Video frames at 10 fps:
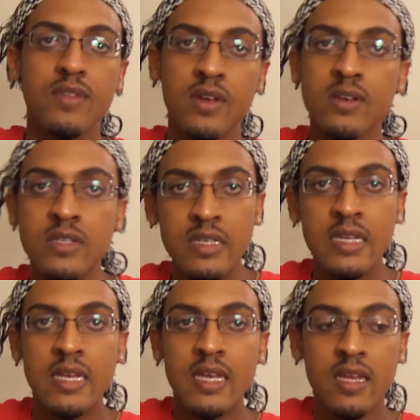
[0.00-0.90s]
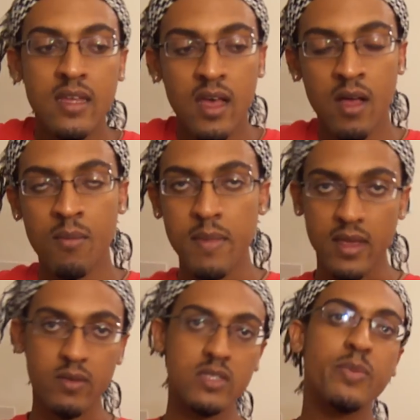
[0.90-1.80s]
there and
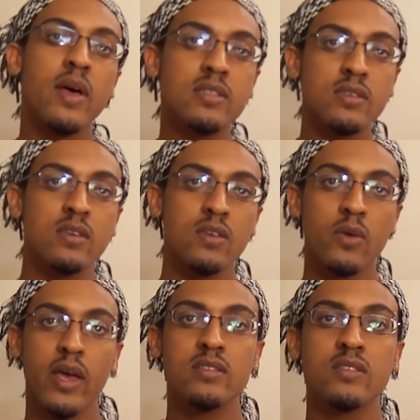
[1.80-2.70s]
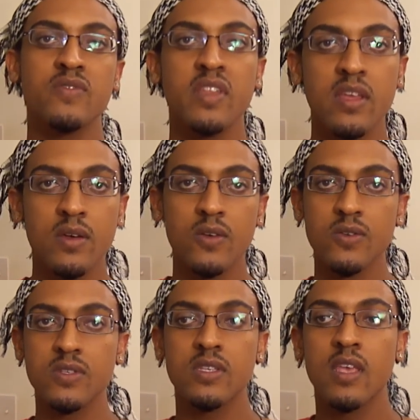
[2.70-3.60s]
make a response to you guys'
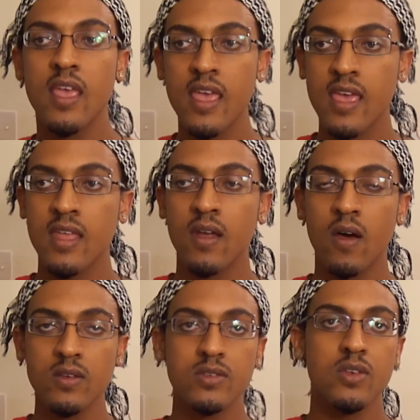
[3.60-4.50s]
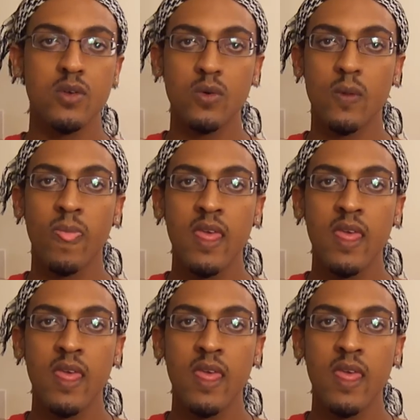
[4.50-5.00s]
videos, and also